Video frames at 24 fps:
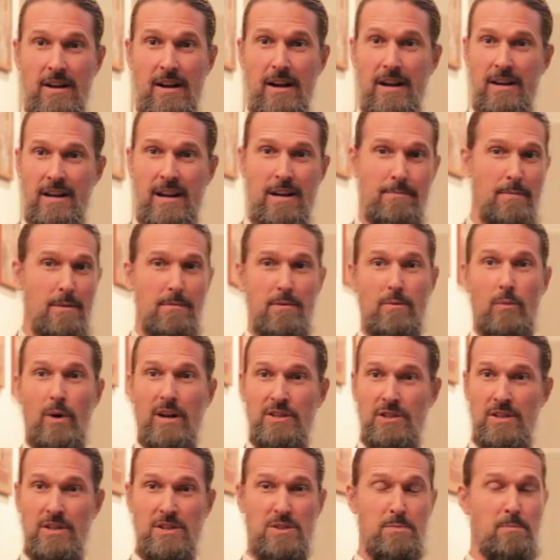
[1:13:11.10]
God. And I remember
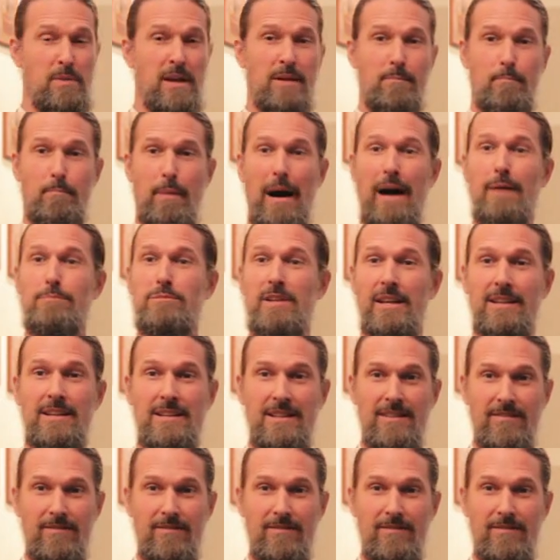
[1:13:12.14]
watching this big public